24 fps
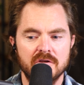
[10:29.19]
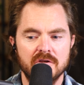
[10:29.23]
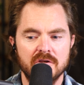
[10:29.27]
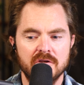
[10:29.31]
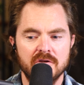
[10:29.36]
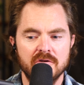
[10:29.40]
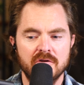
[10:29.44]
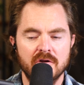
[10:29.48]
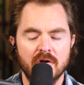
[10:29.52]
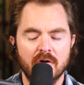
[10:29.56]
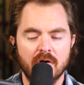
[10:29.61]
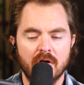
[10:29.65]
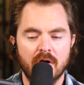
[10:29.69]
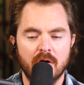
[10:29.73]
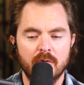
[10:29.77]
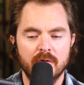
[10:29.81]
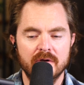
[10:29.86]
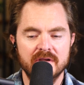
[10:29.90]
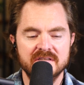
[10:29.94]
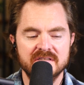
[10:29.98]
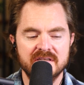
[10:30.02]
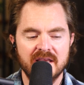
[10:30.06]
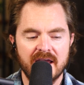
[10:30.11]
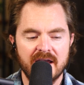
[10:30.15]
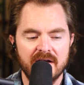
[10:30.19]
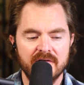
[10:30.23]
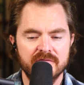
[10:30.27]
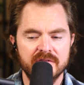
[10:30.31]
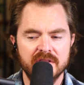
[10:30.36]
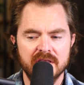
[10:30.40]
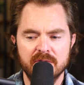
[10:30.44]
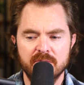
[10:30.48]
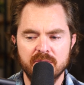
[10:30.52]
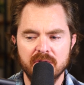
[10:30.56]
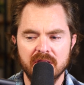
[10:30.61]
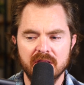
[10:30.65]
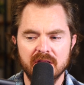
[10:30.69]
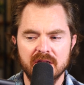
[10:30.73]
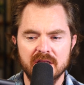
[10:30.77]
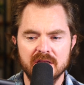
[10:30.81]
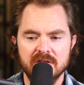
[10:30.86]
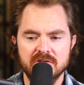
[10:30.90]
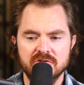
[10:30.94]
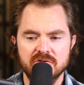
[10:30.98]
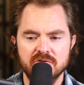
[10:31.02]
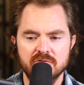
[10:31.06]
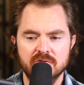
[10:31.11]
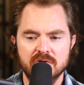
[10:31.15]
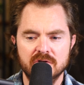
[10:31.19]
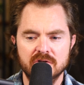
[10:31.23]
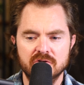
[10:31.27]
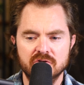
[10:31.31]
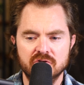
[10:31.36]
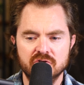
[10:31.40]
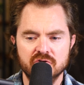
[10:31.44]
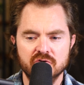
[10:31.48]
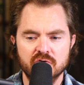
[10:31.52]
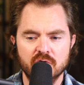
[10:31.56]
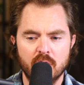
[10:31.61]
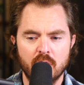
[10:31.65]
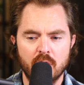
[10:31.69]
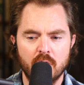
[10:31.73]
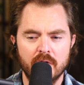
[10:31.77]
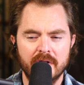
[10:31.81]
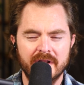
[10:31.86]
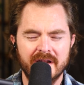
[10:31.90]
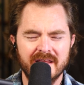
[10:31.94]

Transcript: you don't always have the ability to control.